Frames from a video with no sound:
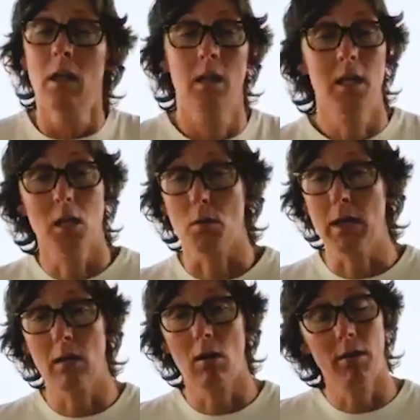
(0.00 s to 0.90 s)

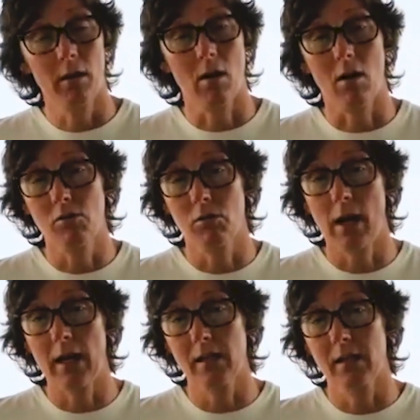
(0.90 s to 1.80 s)
get all the
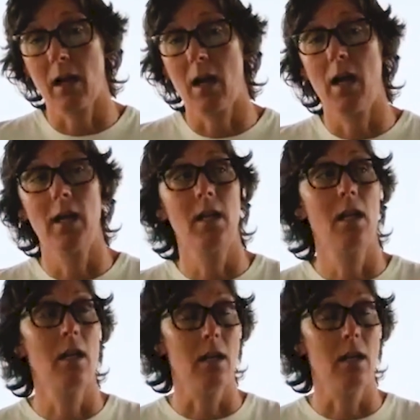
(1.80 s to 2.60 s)
contracts signed,